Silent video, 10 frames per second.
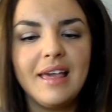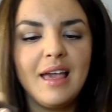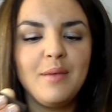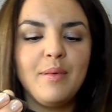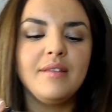then it
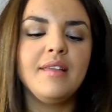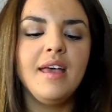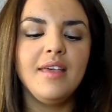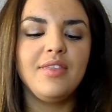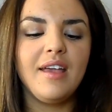tapers.
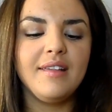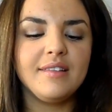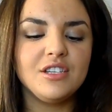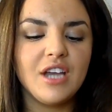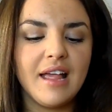
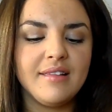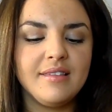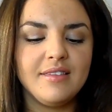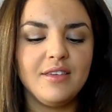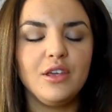They
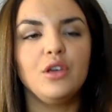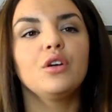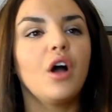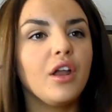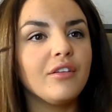suggest that
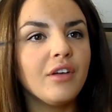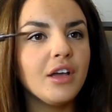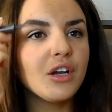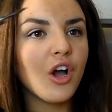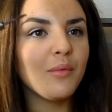you kind of
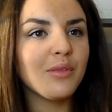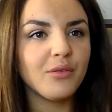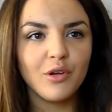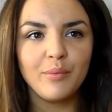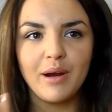comb
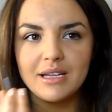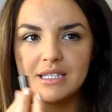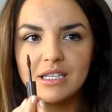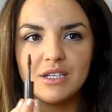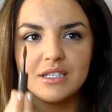it through your
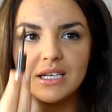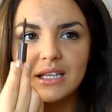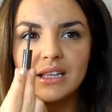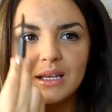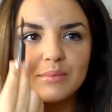brows and then use the
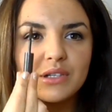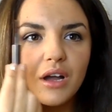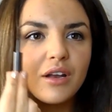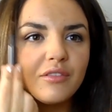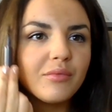little nib
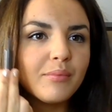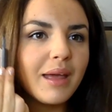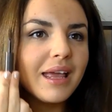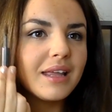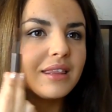to kind of
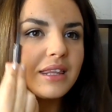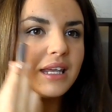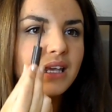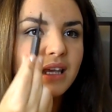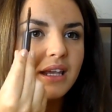make
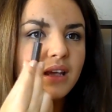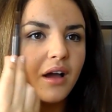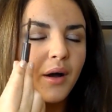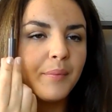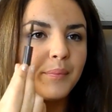
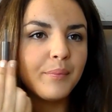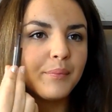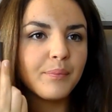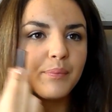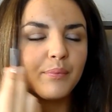the
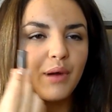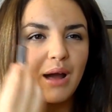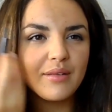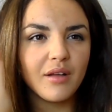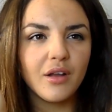
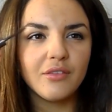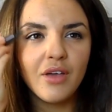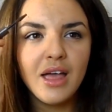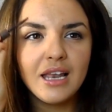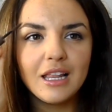brows kind
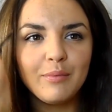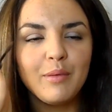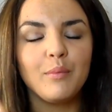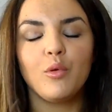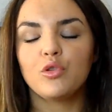of a little
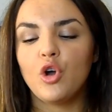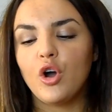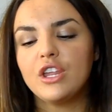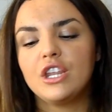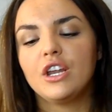bit more
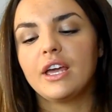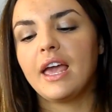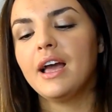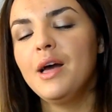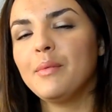tidy
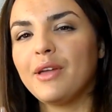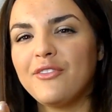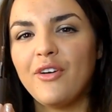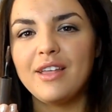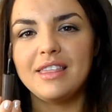looking, but
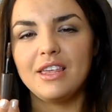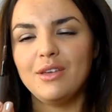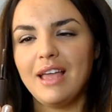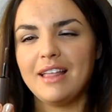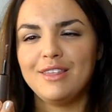I find
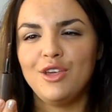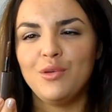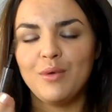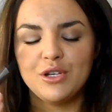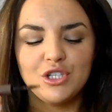that you get
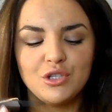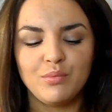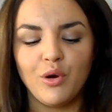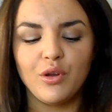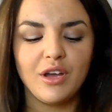too
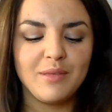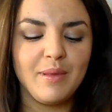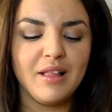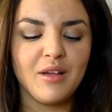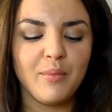much
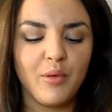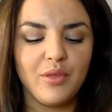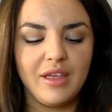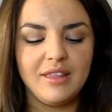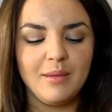product build up
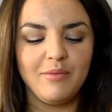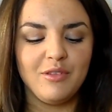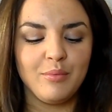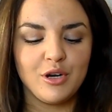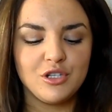on the
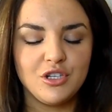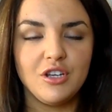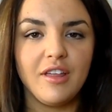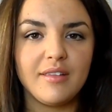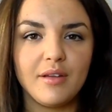tip of the brush to
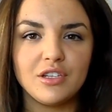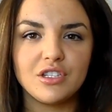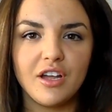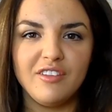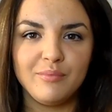do that, so I
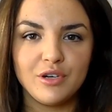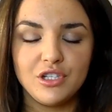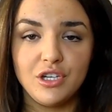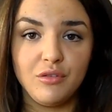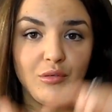just kind of
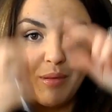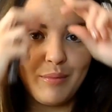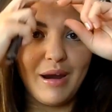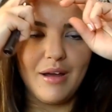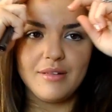brushed it through
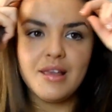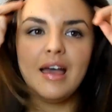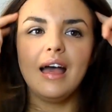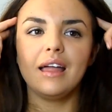my brows.